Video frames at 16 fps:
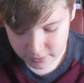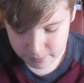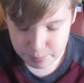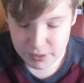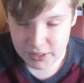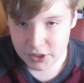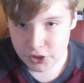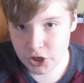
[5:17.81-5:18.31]

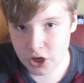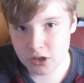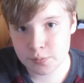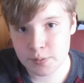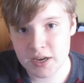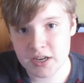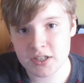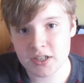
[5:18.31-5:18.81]
Billy Sharp's
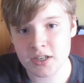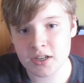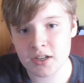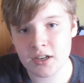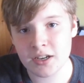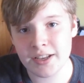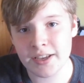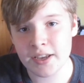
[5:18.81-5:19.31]

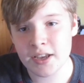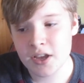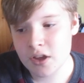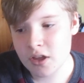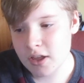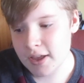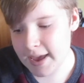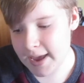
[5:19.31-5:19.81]
basically
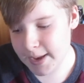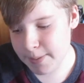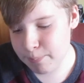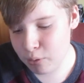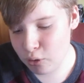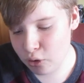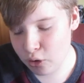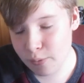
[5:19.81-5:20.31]
a
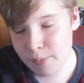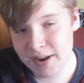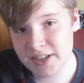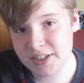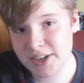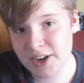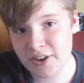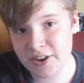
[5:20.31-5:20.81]
poor
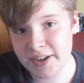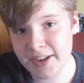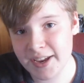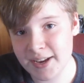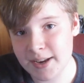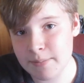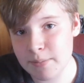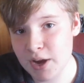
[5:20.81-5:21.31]
man's Harry
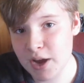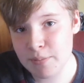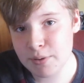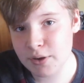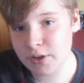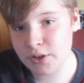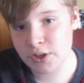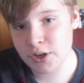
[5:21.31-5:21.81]
Kane, in my
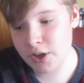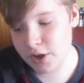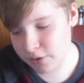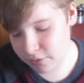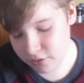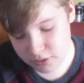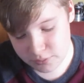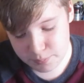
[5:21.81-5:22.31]
opinion, you know.
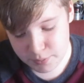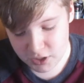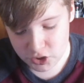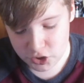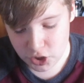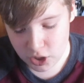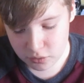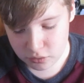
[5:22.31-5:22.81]
Because Billy
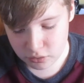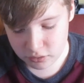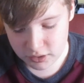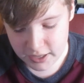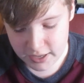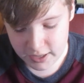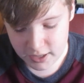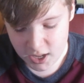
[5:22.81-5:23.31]
Sharp could
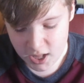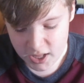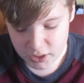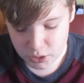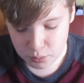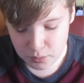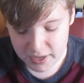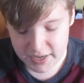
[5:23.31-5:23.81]
get
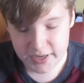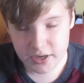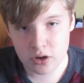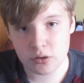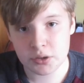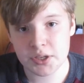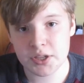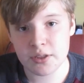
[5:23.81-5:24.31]
20
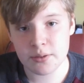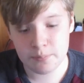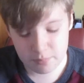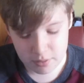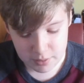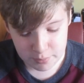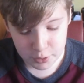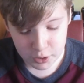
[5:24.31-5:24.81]
goals in the
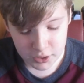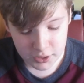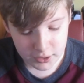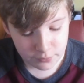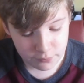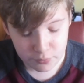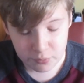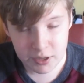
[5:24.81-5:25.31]
Premier League
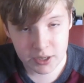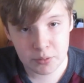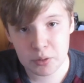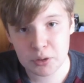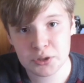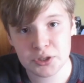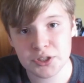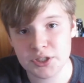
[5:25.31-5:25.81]
if he really
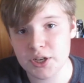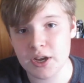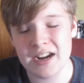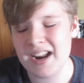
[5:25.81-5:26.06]
wanted to.